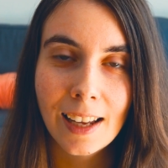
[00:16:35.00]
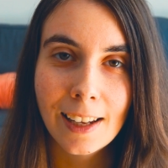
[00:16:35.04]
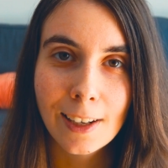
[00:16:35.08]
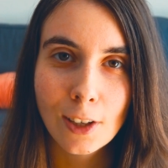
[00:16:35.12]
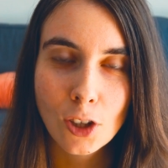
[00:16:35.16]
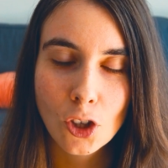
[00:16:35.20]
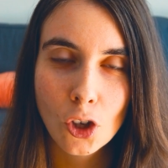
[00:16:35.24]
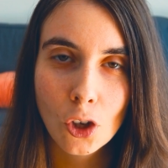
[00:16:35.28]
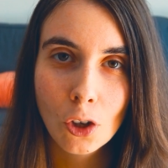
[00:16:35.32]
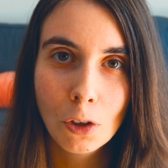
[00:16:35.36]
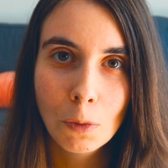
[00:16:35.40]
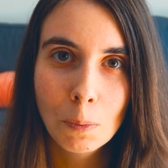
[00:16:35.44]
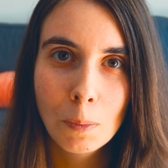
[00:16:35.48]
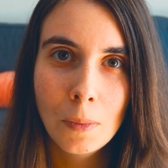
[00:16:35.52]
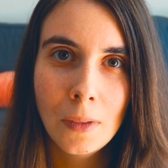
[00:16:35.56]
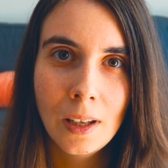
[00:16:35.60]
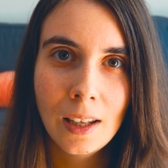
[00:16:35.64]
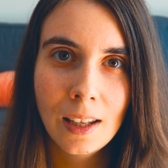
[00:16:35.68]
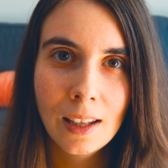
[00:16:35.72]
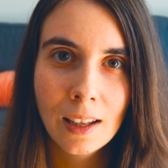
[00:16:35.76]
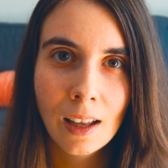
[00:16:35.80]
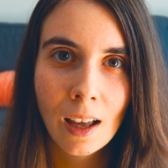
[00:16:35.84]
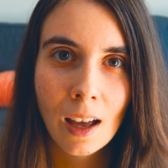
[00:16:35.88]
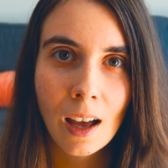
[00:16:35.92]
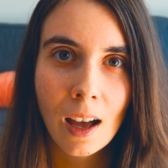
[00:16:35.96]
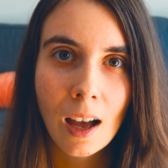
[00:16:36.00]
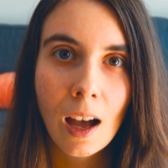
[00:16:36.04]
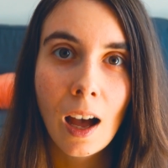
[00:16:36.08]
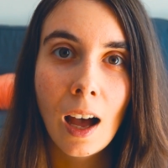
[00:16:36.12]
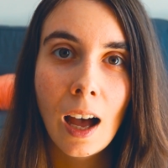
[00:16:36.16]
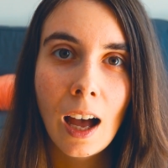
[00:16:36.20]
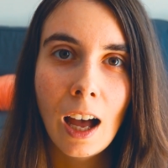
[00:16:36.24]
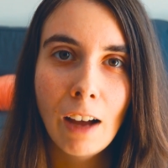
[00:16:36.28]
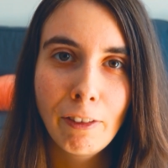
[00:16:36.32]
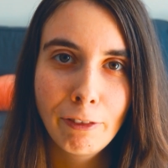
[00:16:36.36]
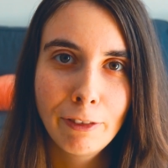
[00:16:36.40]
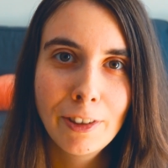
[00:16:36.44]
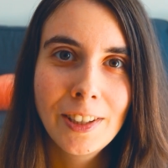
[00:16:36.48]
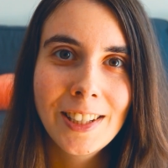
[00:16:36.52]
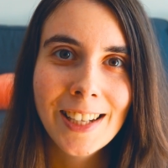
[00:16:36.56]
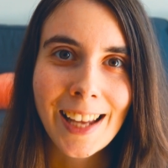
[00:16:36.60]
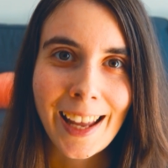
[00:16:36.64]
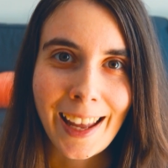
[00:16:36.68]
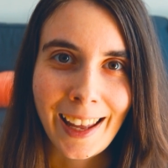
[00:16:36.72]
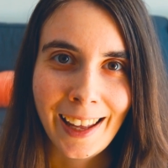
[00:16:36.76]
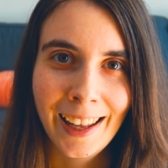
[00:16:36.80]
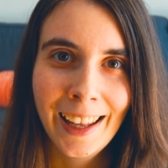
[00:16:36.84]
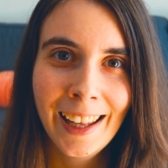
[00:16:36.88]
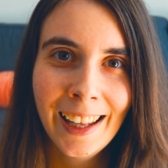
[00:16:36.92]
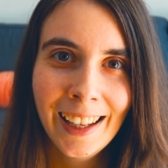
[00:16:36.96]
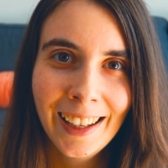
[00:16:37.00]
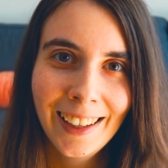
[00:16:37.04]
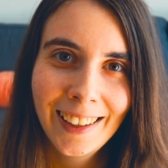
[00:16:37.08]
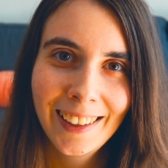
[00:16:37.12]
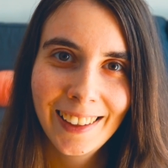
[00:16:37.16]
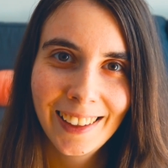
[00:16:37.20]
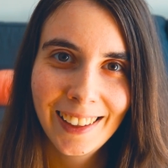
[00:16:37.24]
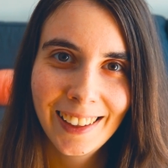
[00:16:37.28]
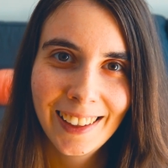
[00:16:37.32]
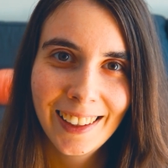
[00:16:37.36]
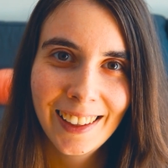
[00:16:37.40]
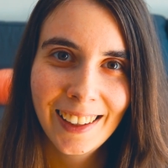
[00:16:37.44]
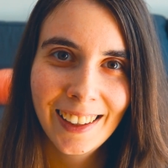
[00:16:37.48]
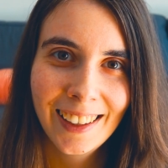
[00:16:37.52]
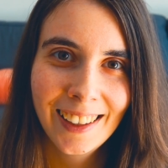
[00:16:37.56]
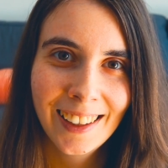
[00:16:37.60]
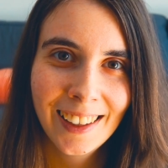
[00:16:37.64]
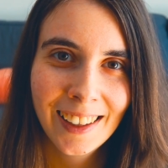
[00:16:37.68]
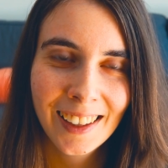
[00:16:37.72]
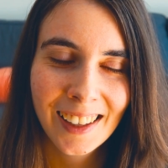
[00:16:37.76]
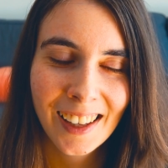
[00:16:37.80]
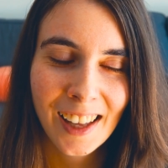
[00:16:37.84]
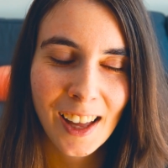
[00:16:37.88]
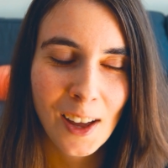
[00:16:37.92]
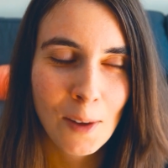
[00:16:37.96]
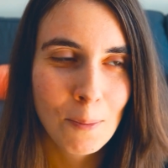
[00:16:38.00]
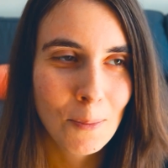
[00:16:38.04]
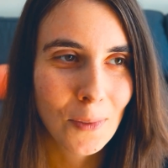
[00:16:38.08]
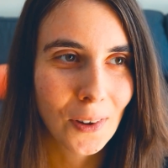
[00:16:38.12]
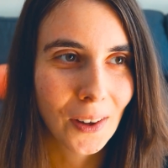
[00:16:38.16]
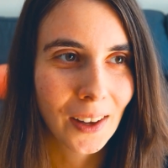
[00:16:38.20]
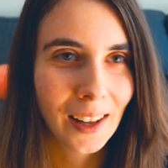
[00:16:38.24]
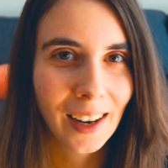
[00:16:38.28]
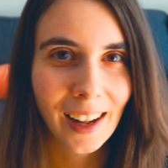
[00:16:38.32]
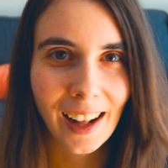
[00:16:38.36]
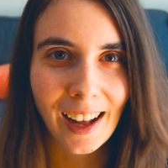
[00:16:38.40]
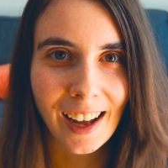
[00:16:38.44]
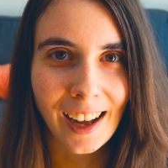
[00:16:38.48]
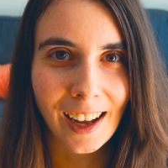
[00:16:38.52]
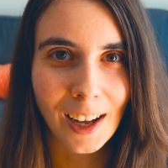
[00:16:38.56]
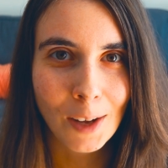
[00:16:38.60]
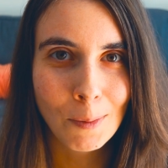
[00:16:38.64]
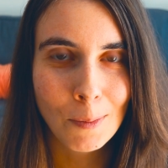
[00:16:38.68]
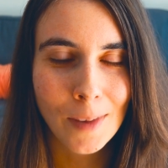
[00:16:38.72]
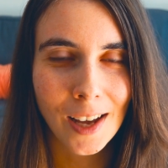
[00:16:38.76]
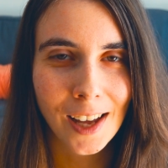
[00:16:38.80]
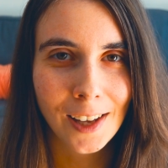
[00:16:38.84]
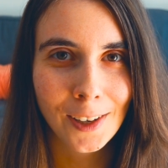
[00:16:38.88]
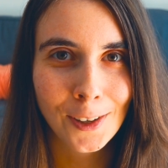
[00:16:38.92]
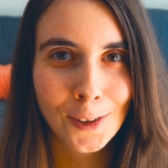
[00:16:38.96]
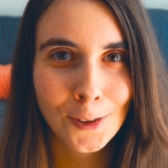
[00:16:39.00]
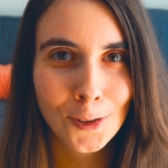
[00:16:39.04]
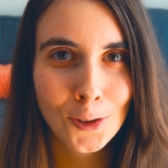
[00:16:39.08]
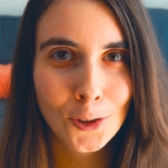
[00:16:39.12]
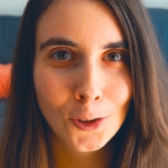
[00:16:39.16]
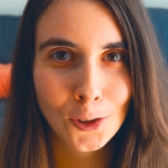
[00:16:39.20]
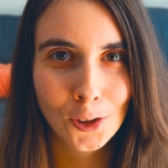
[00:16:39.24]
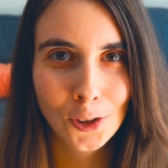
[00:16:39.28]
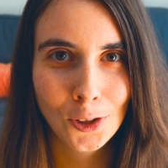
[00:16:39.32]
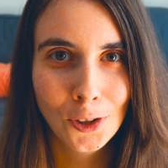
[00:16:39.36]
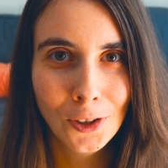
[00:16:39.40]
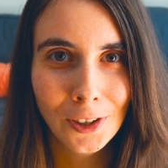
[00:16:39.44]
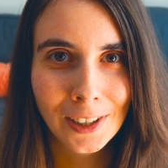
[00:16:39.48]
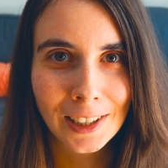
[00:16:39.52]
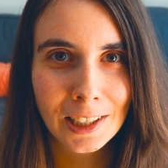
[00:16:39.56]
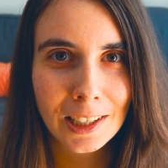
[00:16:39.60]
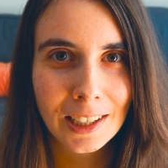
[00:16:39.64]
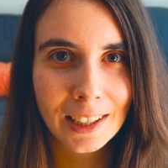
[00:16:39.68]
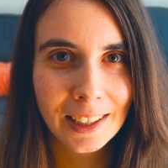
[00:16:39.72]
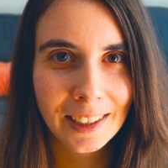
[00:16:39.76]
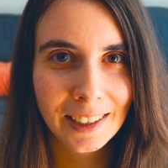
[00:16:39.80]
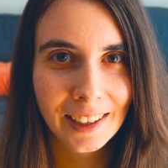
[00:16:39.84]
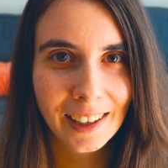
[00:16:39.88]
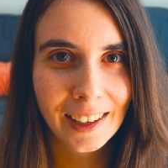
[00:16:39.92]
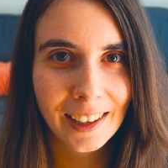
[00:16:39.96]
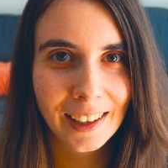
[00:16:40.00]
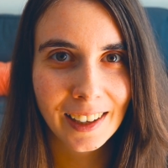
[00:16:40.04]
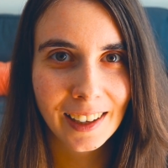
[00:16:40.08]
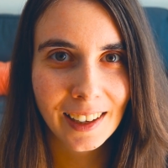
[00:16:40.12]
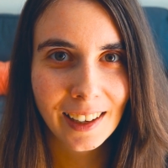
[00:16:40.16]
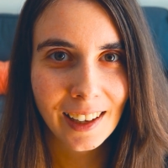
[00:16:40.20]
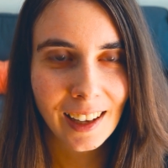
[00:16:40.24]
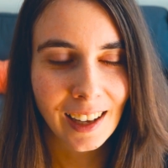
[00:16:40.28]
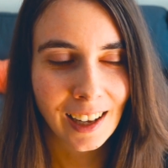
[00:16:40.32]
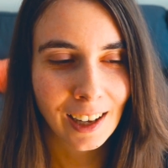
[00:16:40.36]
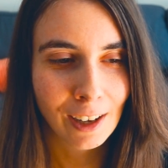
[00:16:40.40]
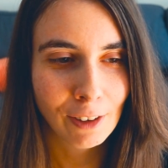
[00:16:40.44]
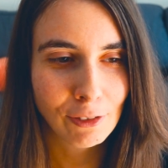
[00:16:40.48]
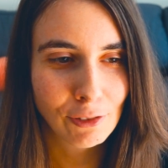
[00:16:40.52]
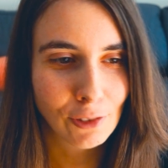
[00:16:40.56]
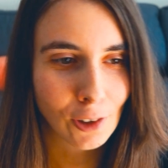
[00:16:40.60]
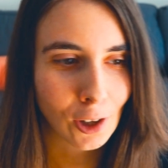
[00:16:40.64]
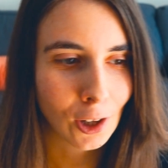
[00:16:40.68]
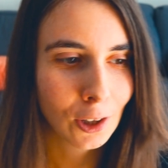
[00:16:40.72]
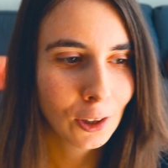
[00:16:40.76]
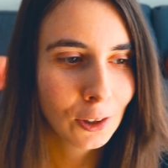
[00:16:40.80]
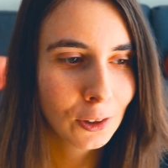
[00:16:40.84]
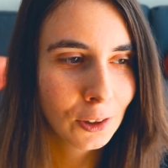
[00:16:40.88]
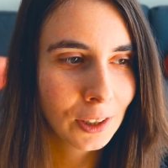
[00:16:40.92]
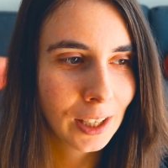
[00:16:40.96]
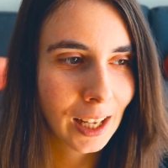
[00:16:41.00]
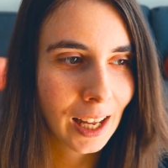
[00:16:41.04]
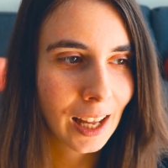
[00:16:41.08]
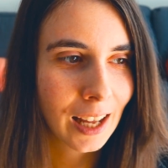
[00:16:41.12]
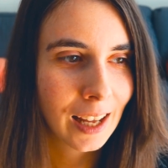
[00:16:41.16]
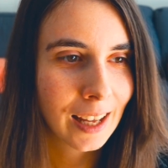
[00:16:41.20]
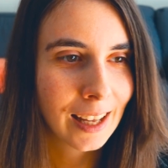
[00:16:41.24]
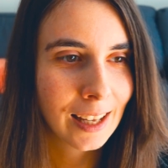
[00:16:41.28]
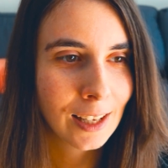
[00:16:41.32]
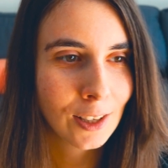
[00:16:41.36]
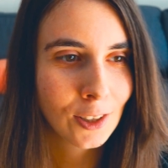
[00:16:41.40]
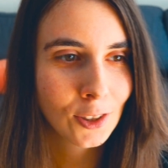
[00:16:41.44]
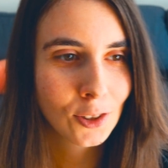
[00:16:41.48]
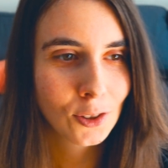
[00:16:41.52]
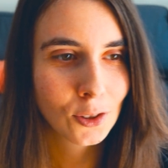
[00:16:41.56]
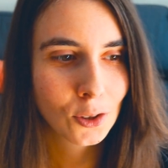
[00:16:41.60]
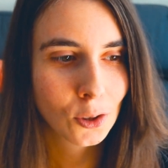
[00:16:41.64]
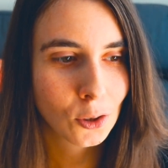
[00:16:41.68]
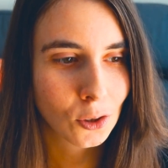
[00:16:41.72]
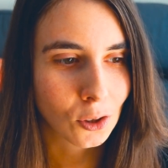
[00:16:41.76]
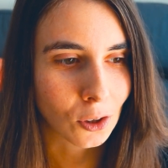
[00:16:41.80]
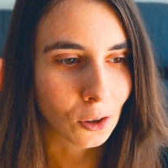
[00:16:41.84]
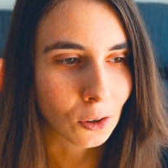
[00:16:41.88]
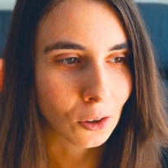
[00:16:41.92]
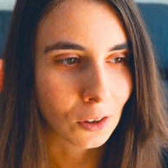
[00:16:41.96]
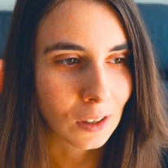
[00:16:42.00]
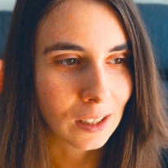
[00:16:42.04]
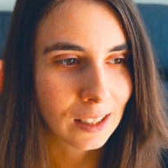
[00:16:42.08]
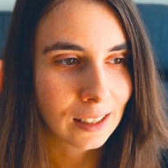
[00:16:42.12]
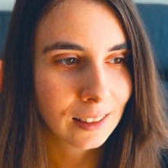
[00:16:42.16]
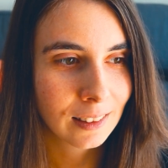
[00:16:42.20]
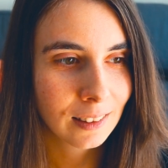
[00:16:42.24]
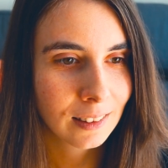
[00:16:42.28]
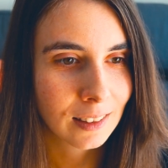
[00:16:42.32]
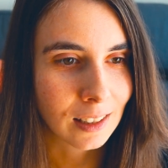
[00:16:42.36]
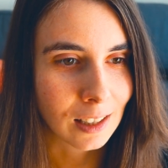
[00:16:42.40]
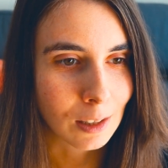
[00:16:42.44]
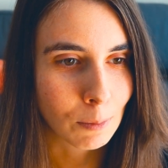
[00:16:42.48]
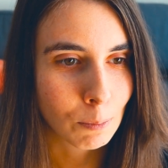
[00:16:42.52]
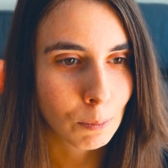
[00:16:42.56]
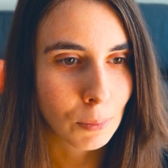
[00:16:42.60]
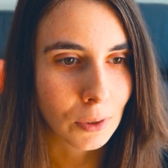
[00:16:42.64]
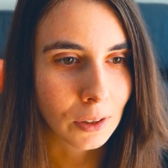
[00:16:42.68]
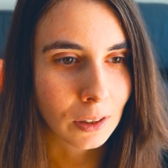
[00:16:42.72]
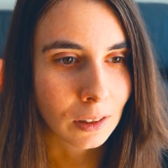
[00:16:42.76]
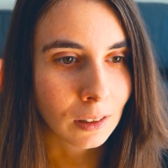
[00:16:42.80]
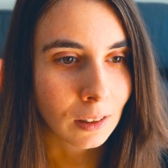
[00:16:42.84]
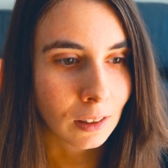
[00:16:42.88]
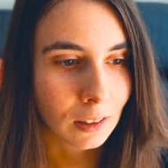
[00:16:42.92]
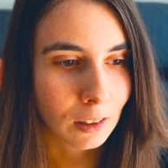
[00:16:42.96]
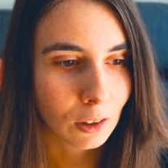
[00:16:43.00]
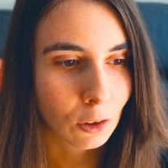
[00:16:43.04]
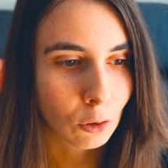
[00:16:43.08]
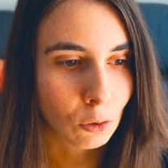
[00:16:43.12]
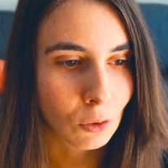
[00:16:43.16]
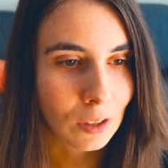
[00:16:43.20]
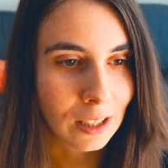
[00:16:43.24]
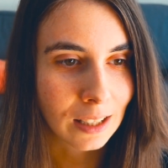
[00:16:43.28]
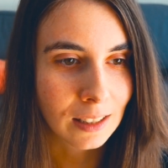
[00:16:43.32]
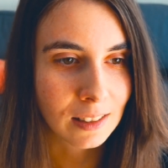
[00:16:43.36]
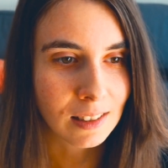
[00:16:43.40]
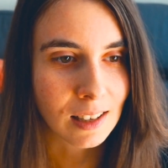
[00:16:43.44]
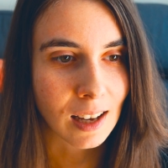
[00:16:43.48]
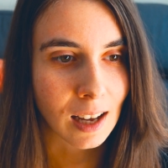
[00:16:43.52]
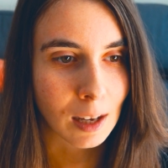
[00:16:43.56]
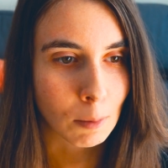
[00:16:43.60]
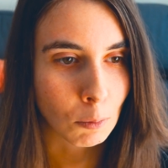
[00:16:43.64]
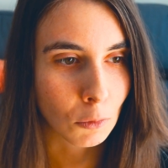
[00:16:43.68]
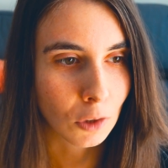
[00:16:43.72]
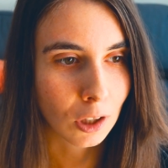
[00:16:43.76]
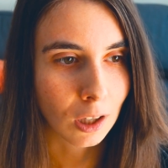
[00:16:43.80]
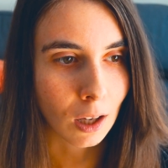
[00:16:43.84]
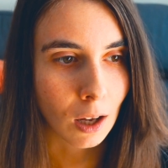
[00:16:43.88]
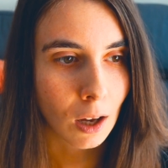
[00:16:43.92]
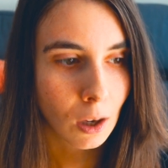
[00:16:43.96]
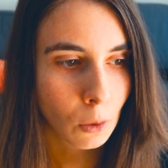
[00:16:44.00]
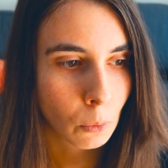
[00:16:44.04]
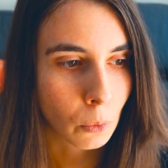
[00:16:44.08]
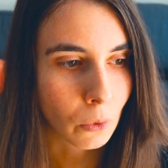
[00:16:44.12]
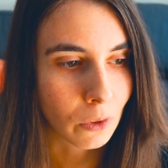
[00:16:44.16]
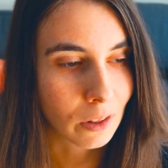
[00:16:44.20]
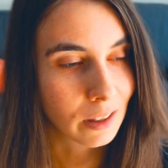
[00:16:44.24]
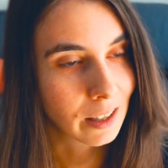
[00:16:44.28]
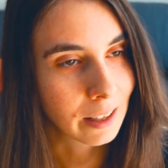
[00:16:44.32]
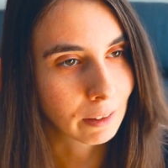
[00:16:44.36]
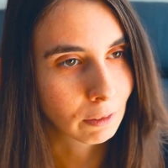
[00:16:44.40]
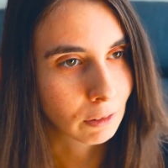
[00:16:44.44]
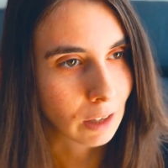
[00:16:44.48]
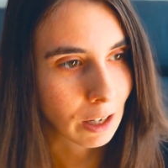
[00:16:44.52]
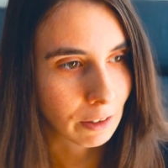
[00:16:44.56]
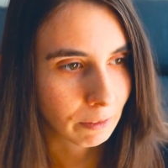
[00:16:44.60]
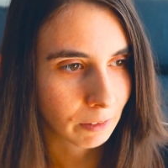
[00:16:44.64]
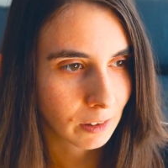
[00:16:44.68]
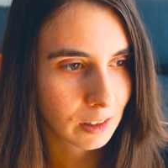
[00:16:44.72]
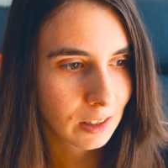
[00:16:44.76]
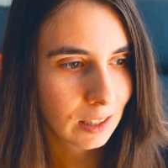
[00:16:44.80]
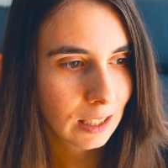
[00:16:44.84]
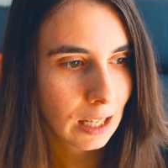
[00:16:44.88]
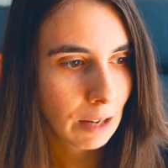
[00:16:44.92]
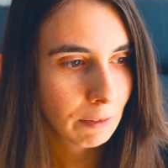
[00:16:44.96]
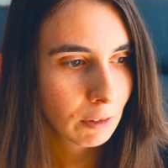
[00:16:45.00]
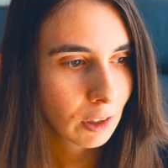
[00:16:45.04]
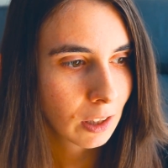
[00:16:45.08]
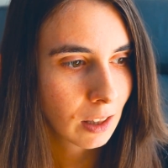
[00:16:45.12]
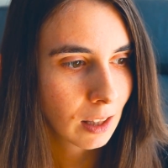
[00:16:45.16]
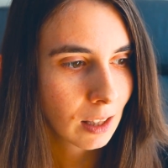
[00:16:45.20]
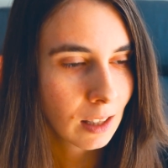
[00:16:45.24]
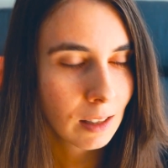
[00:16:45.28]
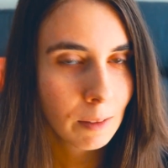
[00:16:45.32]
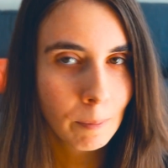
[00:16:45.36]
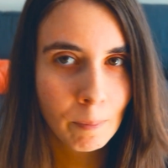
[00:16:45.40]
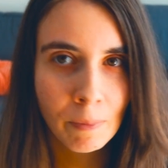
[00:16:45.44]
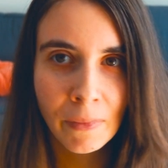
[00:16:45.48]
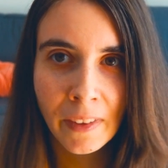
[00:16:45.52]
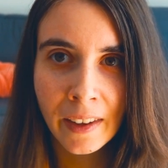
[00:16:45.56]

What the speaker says: it took me half a day, but I managed to do it. I followed a tutorial that built a real-time clock with like graphics and everything.